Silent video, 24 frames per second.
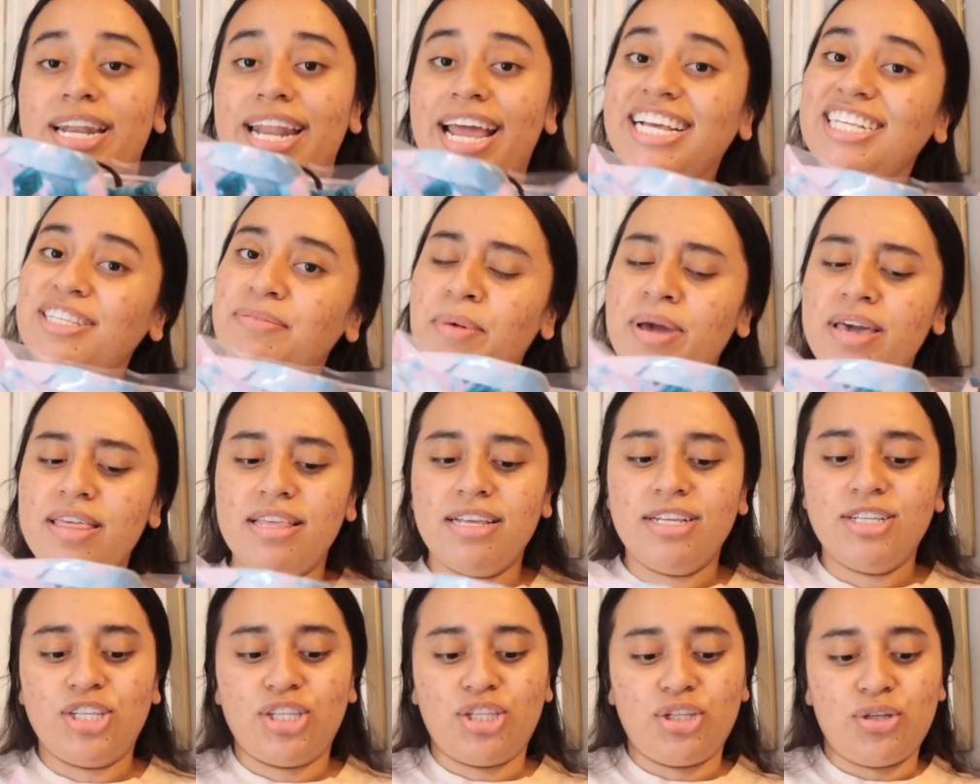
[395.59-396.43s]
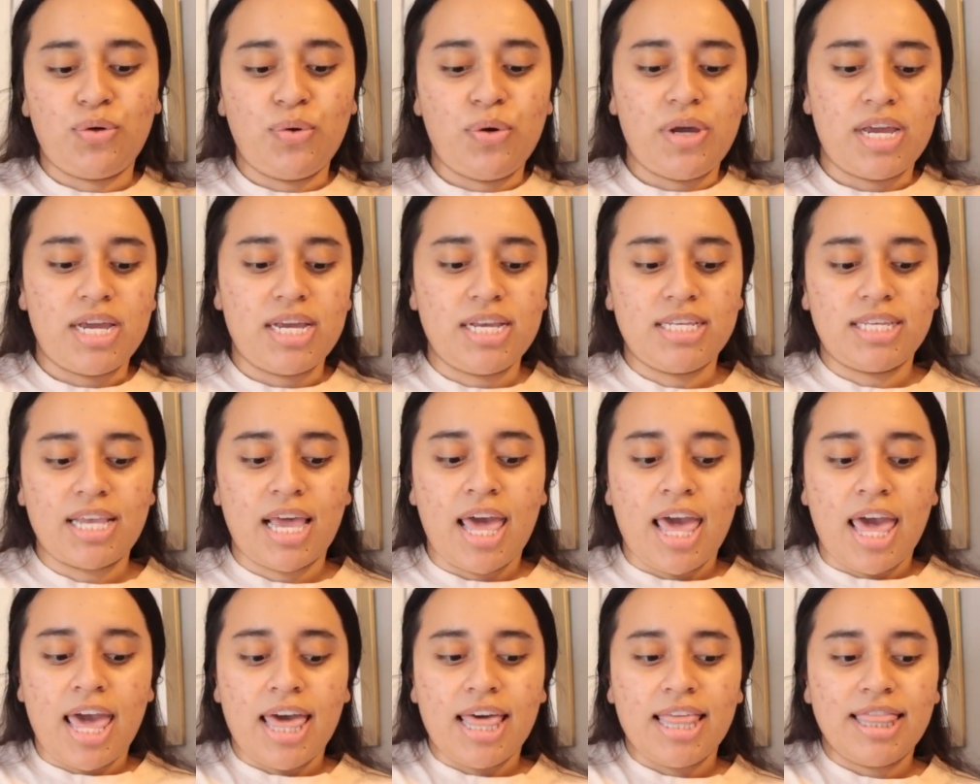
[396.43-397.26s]
next bathing suit is
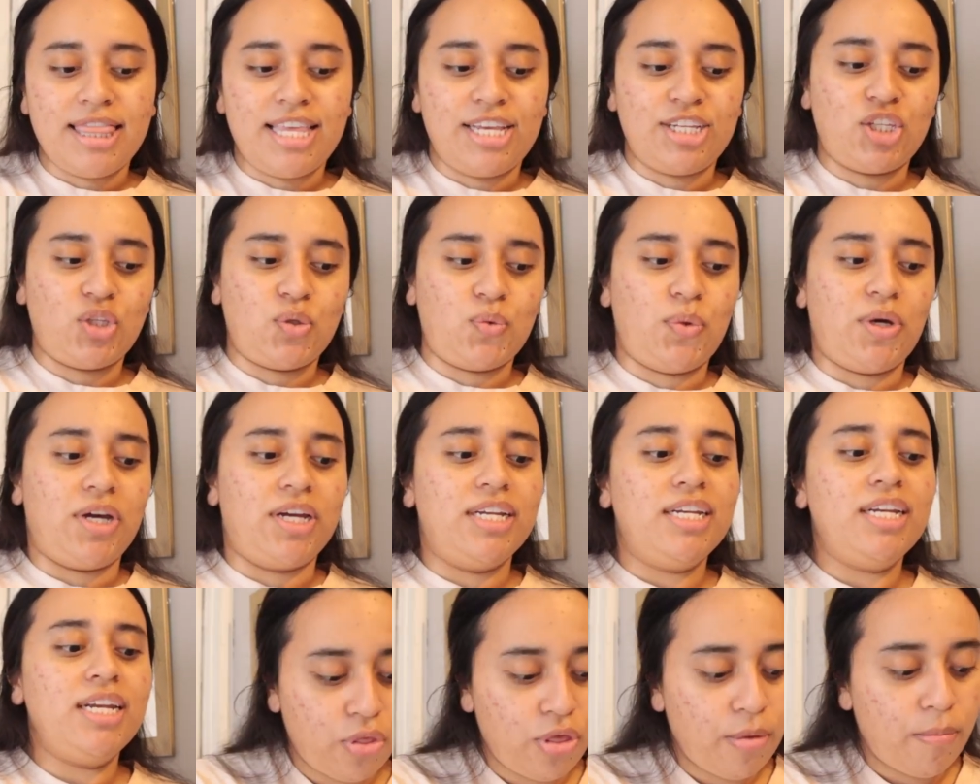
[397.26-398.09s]
this one.